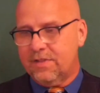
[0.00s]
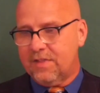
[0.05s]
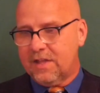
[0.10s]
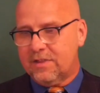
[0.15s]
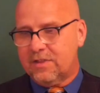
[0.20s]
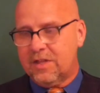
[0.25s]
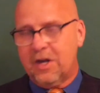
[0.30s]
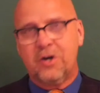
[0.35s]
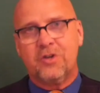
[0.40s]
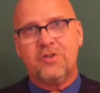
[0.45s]

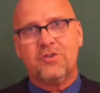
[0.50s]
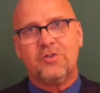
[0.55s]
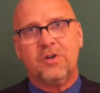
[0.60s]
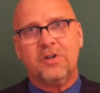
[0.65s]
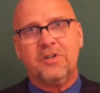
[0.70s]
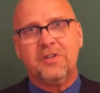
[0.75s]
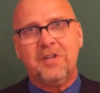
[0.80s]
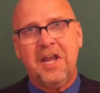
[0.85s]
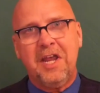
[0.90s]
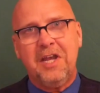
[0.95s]
that their
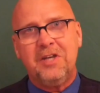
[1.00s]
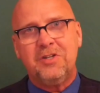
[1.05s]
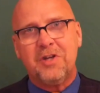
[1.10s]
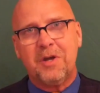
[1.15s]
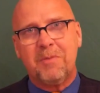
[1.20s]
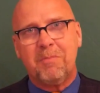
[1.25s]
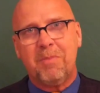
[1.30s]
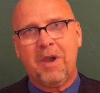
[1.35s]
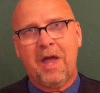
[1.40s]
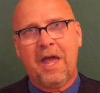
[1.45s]

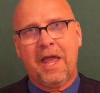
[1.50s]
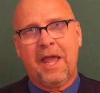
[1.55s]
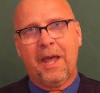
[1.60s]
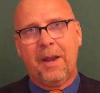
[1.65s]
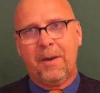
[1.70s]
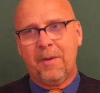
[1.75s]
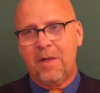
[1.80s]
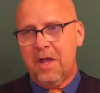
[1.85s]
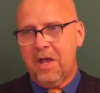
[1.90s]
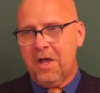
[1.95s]
strategic
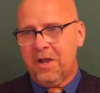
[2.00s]
plan